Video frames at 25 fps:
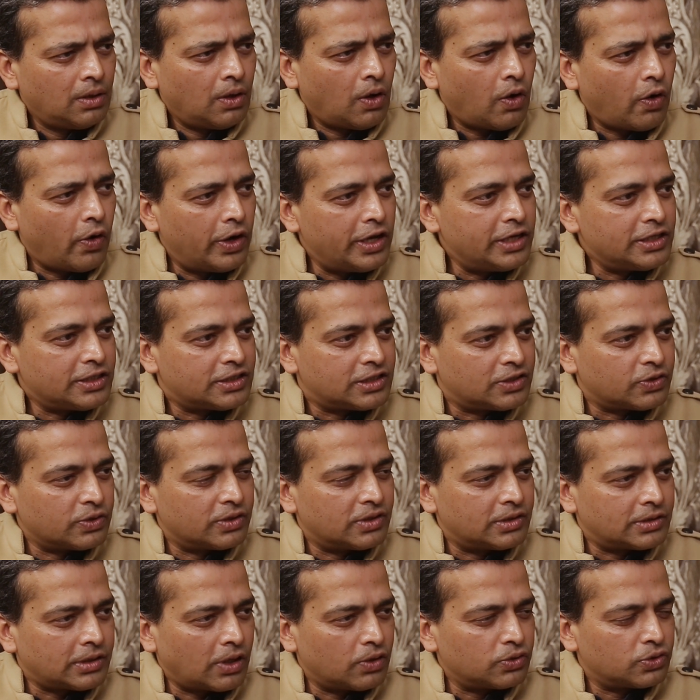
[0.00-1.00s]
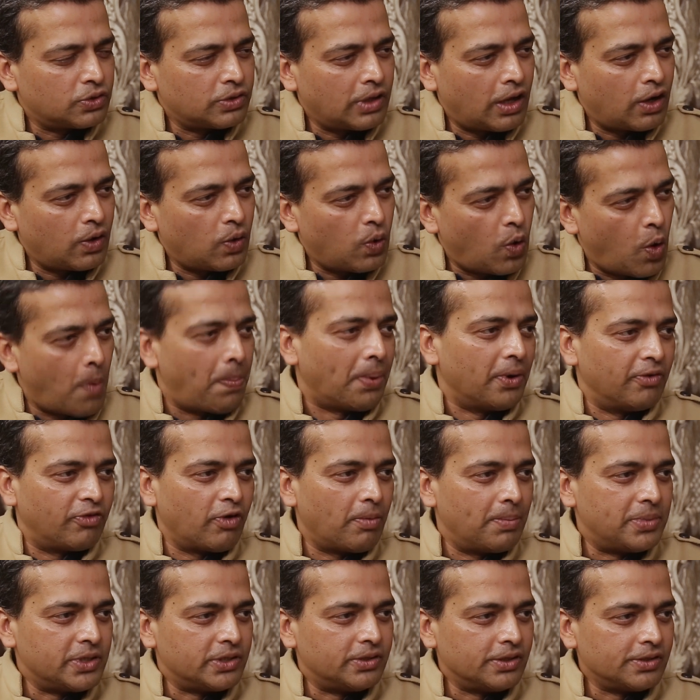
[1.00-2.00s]
Or is South Sudan open
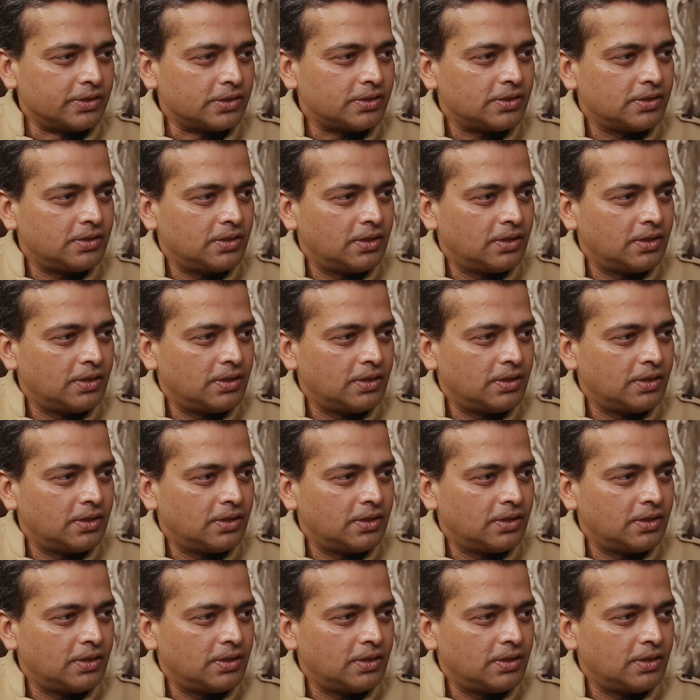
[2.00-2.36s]
for business?